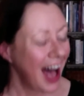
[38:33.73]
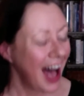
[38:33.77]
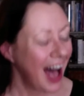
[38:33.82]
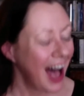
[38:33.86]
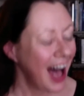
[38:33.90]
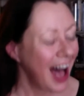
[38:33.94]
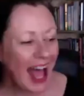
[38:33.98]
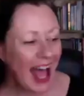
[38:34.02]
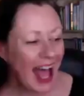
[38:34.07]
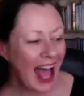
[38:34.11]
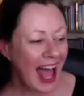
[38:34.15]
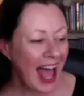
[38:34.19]

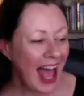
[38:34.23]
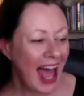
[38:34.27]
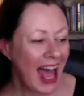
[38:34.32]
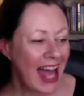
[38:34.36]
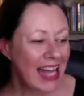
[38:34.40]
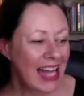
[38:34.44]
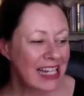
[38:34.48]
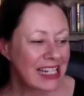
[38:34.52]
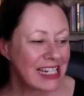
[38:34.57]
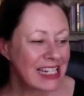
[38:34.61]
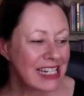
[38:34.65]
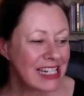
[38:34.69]

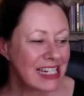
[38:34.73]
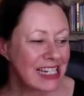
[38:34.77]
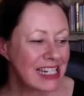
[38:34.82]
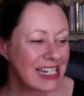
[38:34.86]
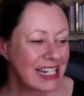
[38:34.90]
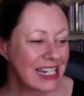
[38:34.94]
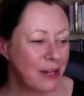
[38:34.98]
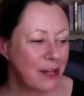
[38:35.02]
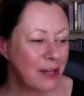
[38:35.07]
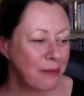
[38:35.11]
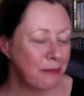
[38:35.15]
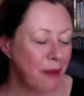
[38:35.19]
And
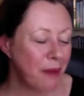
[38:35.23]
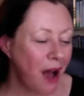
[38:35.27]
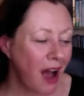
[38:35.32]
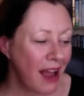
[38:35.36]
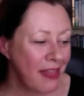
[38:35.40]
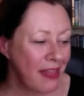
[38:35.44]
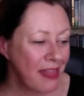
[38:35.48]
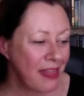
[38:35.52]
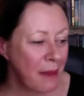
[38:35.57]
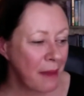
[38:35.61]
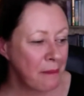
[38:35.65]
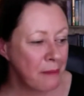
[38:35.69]
combine
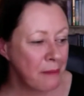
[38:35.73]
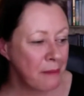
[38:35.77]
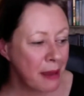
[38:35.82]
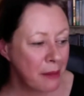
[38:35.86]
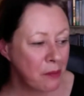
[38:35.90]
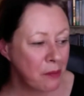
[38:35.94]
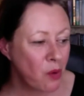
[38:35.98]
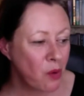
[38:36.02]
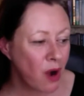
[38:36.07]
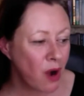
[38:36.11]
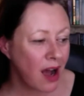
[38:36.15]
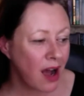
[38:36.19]
that
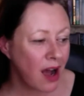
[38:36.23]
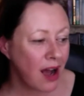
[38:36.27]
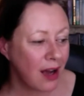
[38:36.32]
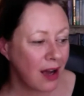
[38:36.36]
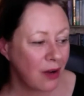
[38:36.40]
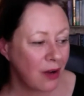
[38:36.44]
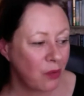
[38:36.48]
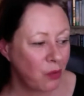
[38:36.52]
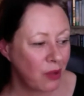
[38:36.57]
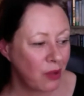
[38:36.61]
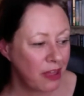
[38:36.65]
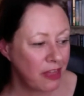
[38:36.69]
memoir
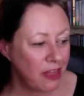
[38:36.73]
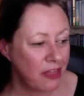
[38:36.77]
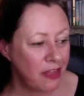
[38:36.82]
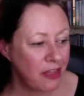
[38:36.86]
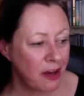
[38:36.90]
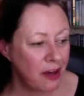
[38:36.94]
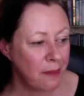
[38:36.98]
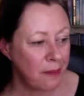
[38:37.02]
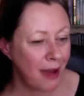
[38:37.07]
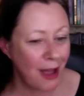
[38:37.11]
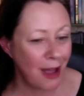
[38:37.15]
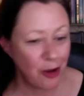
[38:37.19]
with a
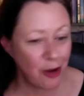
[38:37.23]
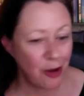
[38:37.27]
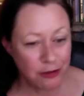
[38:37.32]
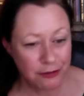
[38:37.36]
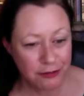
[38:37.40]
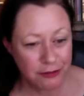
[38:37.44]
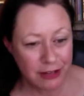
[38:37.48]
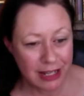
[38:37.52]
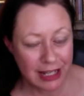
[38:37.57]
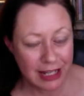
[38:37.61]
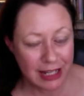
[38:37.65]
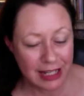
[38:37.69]
biography
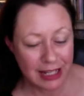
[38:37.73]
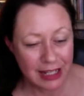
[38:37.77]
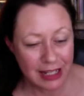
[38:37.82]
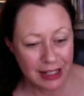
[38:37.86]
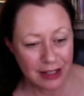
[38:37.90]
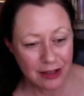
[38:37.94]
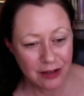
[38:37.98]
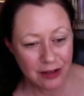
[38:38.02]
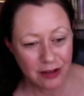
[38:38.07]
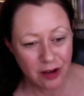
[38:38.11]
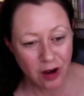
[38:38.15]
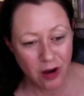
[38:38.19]
of
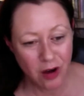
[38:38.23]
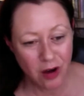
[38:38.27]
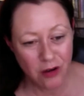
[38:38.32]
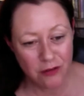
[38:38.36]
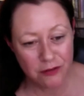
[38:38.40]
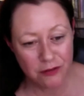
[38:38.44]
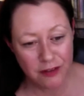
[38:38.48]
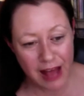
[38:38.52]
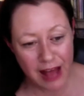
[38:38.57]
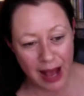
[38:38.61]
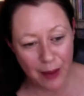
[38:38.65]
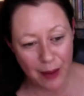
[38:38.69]

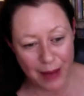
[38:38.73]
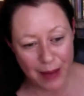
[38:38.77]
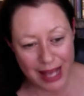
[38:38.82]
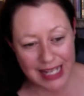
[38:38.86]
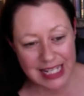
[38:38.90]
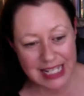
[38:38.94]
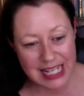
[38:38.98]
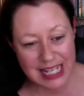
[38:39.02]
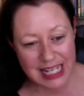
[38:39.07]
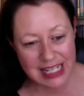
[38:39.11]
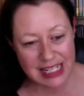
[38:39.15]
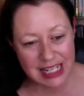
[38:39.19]
our
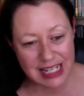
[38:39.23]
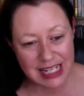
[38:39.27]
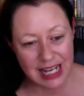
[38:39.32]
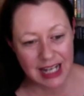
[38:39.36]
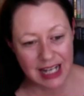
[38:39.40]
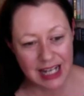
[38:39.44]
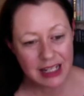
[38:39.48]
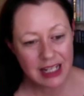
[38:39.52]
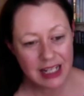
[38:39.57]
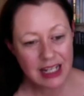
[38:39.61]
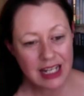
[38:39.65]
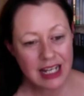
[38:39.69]
ancestor.
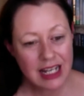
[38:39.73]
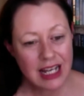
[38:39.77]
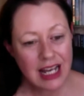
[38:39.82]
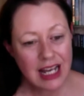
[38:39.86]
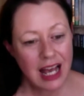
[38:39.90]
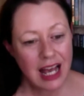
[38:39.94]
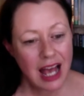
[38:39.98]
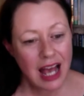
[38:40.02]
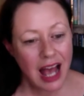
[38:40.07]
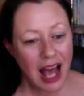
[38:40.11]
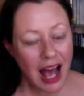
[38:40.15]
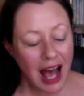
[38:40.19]

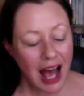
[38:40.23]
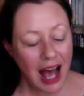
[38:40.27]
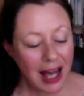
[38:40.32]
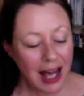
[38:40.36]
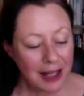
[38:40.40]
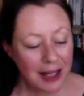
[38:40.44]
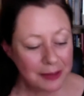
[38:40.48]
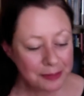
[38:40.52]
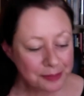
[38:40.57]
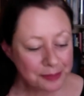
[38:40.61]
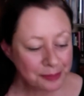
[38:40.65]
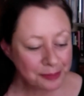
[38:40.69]

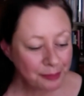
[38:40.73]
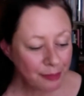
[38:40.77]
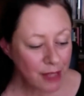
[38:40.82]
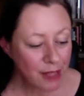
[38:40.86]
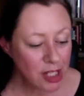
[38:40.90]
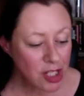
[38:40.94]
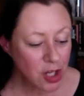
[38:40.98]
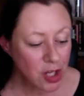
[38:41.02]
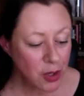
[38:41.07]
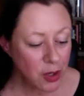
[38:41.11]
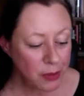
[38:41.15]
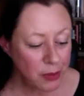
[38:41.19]
So
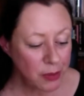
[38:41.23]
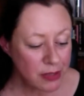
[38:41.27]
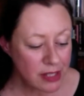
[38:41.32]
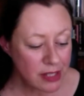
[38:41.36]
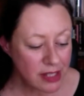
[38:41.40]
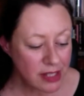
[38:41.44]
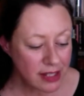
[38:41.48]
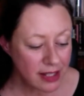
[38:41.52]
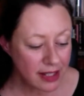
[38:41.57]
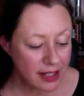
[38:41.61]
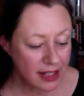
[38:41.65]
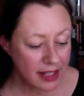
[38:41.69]
it was
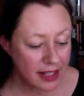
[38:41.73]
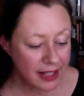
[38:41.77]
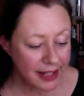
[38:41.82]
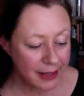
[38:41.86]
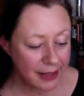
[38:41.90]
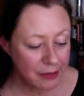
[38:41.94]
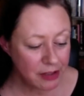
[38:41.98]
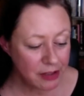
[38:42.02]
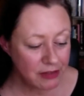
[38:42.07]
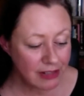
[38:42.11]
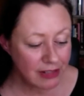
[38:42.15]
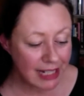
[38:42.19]
a
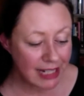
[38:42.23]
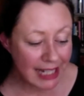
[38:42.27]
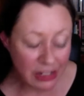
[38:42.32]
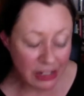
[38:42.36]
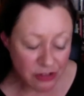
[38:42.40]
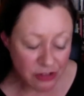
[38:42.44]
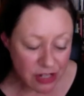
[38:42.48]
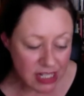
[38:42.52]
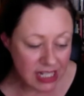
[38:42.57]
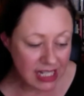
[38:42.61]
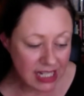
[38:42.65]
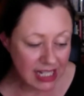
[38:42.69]
really
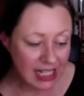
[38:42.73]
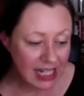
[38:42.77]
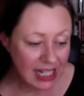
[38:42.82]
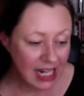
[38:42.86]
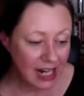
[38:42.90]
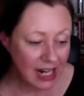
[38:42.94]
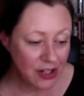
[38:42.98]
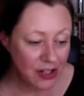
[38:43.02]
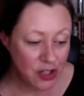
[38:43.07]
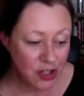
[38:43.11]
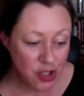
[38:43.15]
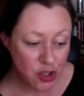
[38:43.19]
interesting and
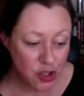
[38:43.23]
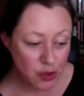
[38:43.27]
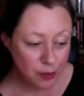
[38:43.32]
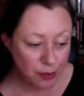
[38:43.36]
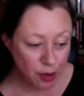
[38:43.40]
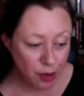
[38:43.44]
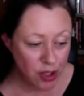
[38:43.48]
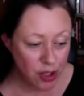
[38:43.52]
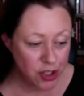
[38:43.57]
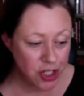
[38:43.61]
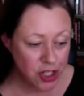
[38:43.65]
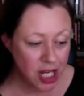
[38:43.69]
unusual
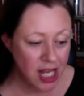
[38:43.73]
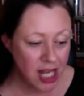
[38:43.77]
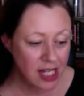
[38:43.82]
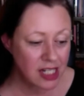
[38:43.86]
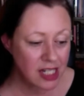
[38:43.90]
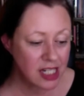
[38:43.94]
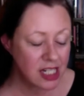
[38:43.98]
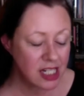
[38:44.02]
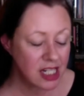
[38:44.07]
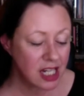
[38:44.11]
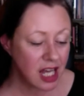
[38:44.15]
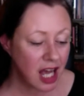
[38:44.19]
project.
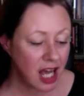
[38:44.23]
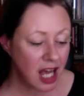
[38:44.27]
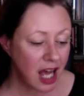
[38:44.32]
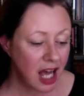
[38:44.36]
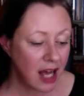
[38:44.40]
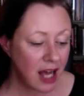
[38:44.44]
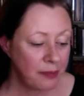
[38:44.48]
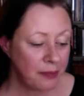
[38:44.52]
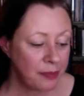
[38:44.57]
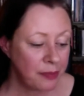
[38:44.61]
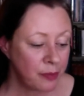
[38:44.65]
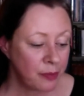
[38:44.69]

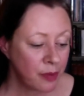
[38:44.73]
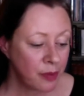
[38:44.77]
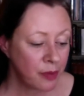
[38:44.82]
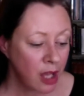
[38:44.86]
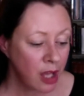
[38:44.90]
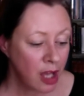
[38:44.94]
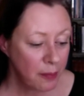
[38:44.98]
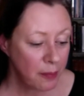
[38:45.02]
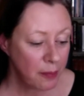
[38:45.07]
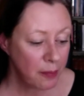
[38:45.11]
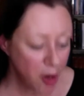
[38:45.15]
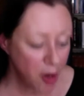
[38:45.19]

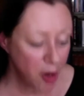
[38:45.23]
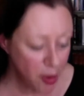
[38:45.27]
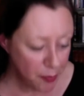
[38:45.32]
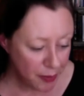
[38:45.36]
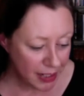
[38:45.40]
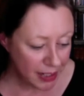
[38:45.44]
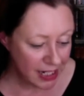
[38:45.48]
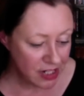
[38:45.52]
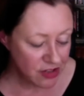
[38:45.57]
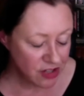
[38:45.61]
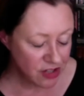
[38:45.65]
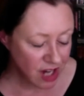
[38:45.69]
Both
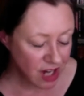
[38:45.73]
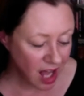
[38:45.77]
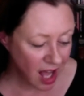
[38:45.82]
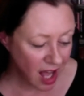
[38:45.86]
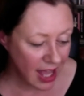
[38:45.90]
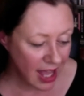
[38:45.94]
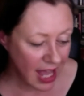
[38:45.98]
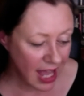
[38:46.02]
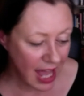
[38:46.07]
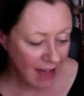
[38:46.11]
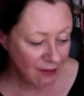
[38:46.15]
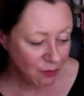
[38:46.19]
Belinda and I
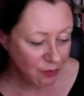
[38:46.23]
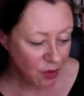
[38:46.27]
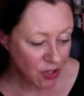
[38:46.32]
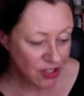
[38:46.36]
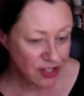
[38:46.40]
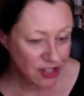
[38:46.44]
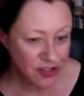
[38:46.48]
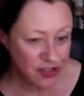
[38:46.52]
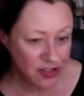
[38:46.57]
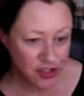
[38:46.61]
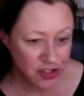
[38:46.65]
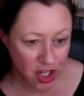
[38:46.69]
have worked as
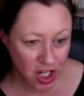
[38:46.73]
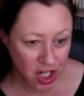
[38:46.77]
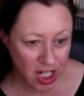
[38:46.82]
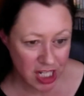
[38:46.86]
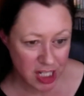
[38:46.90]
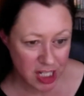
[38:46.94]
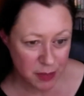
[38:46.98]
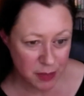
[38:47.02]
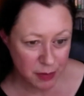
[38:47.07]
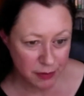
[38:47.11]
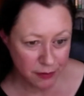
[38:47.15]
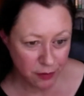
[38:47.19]
journalists
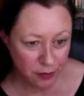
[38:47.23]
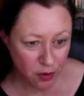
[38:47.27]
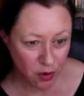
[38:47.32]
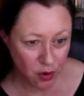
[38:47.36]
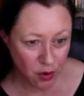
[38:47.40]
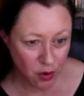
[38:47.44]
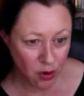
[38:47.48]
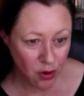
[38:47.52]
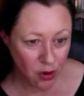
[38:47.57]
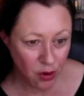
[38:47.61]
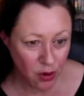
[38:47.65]
before,